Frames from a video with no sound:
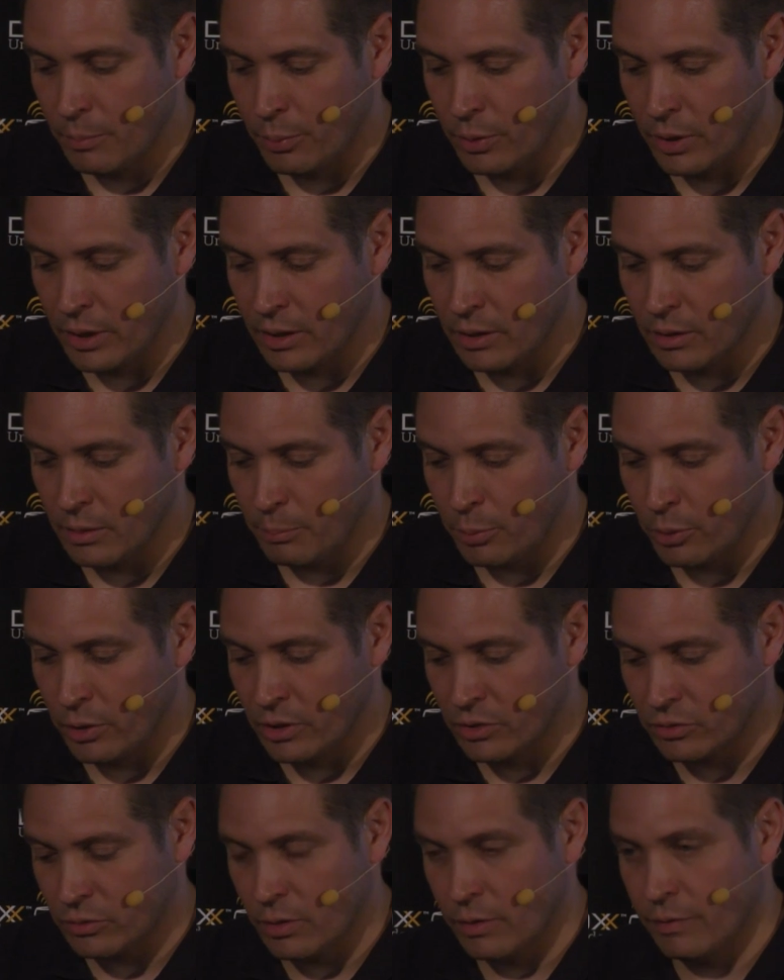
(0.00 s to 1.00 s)

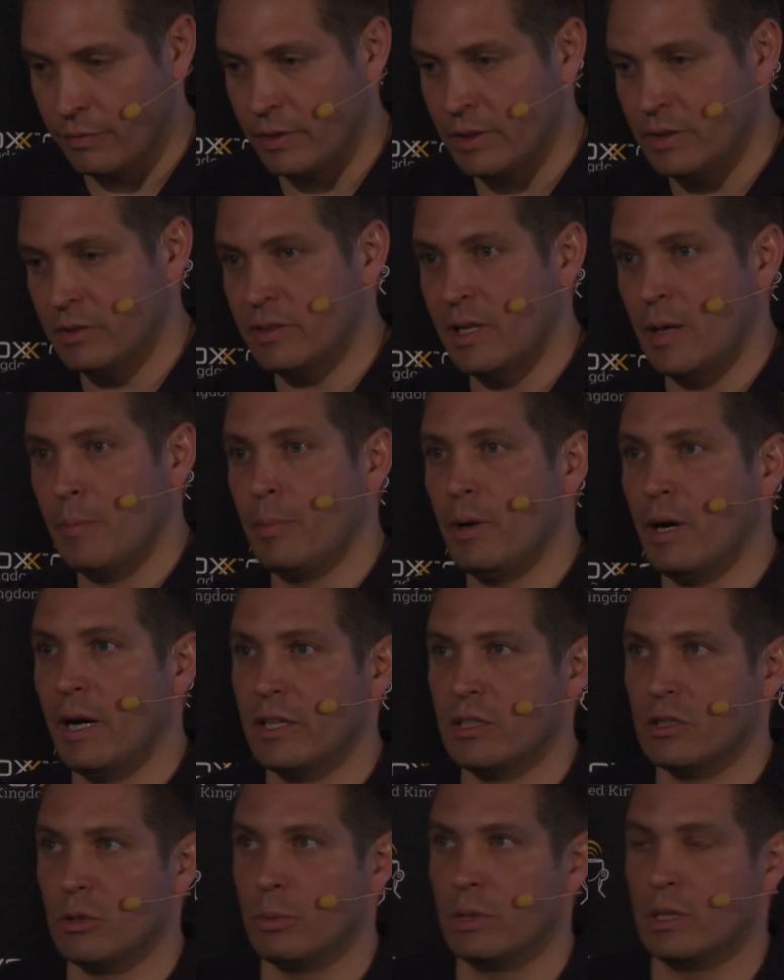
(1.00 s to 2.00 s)
putting stuff in
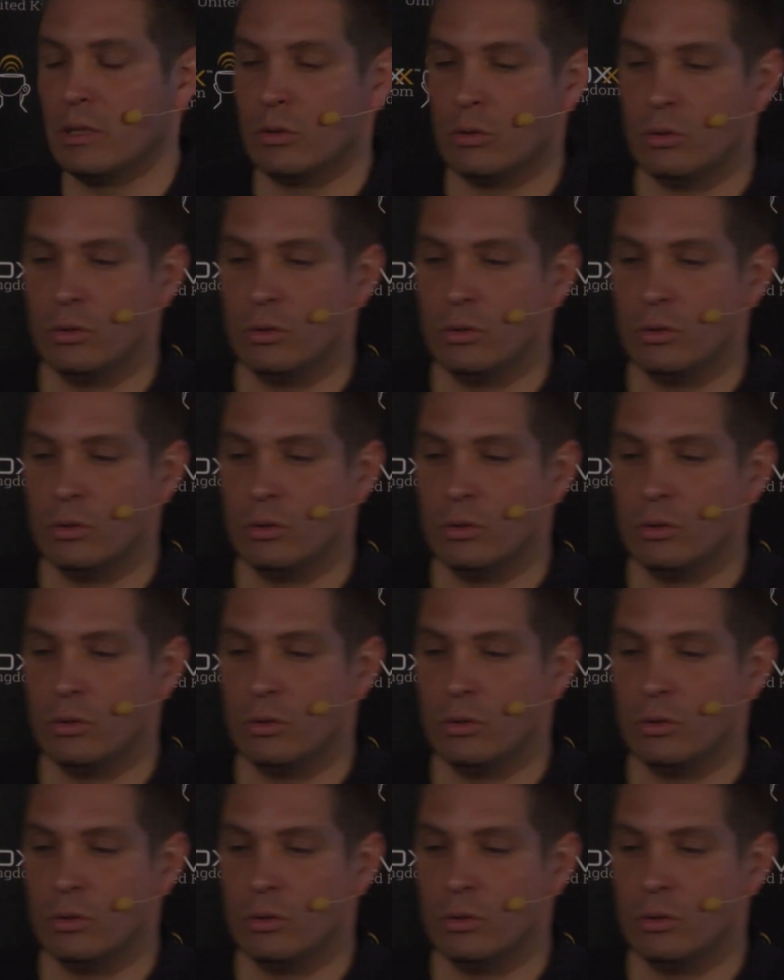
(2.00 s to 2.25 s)
standby so we can